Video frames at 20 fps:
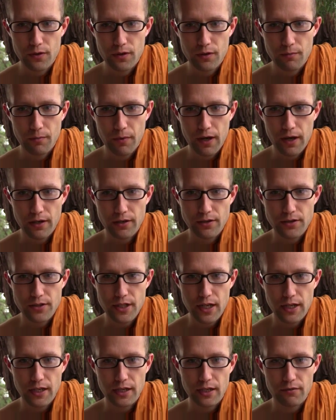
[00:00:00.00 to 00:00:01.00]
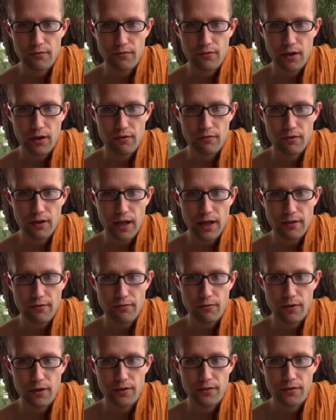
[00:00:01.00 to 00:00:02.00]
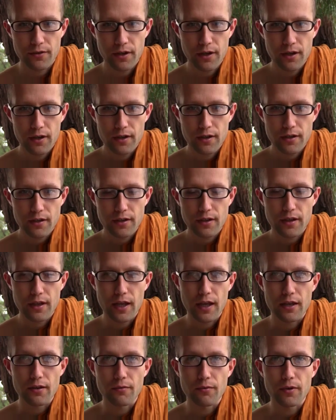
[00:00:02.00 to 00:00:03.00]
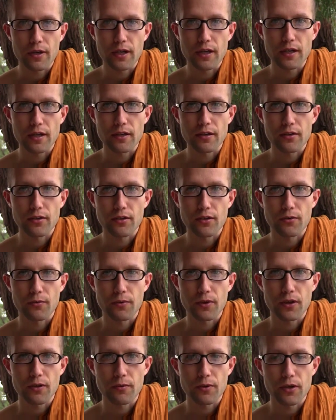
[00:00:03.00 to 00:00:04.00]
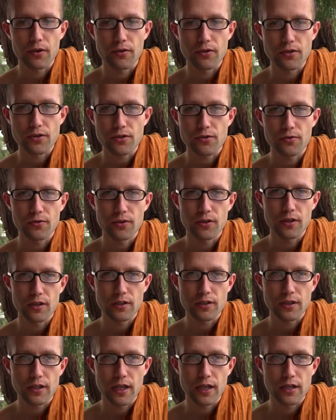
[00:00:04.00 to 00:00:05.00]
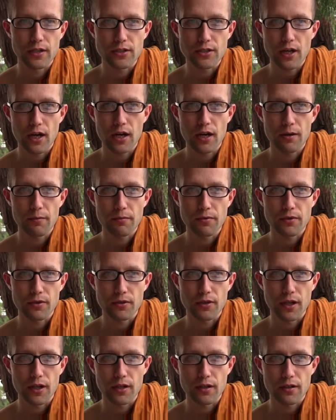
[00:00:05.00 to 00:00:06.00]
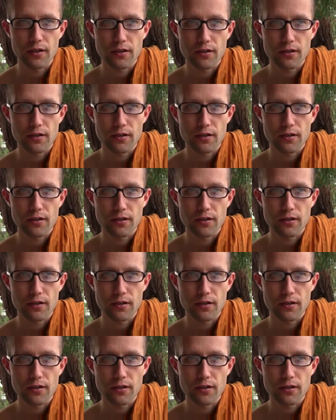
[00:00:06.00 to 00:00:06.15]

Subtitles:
my understanding of life was that we go to school to get a job, to get